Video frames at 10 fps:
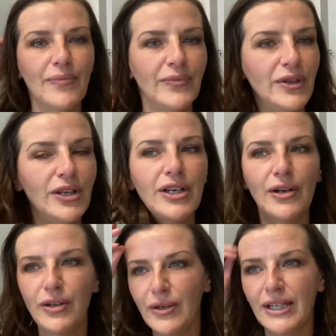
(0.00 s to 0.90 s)

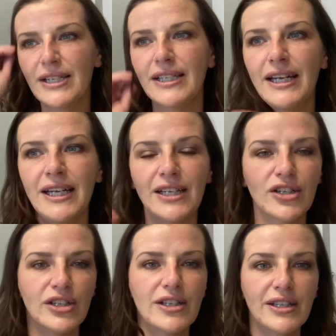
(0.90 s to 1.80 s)
you can see
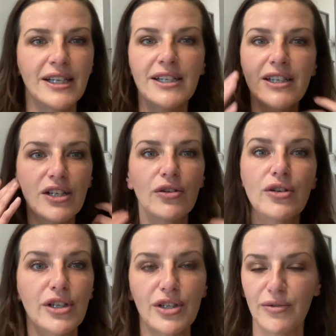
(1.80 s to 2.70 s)
it still
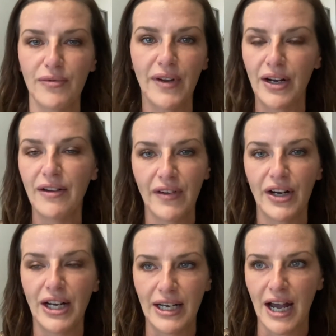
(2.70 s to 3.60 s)
looks very,
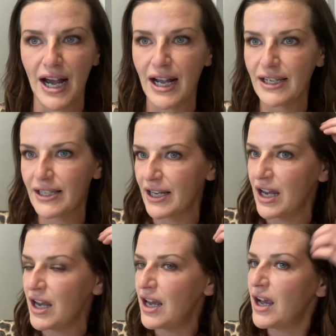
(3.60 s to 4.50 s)
very nice.
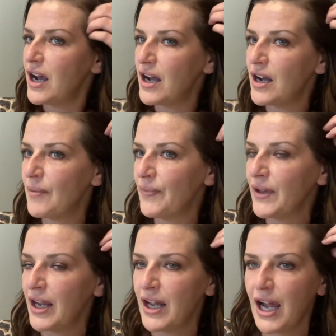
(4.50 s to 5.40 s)

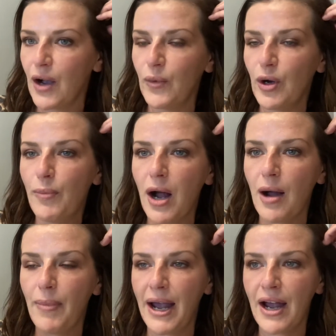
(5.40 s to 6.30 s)
I will
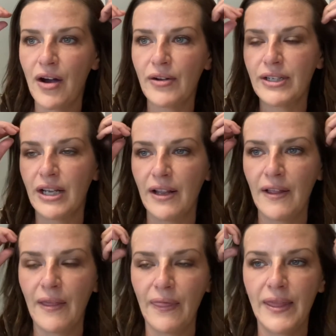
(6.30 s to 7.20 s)
pop out
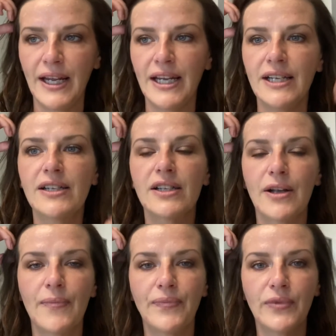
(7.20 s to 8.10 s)
these
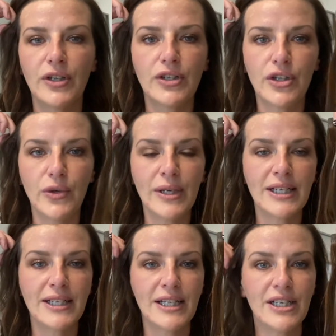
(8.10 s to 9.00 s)
2
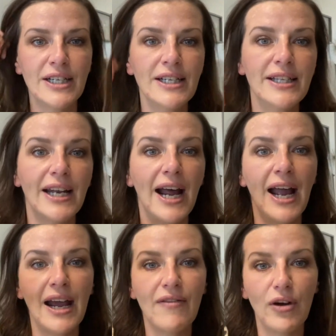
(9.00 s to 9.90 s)
extensions that I
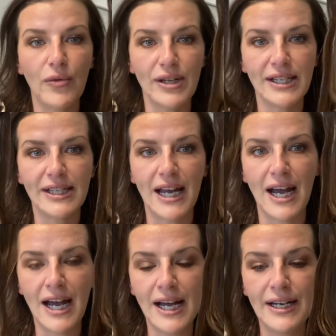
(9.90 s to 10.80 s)
have on the
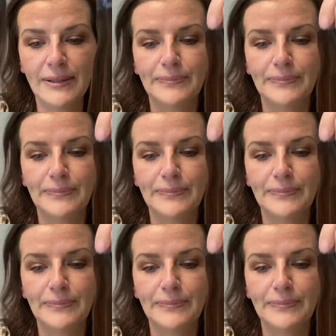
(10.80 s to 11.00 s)
side,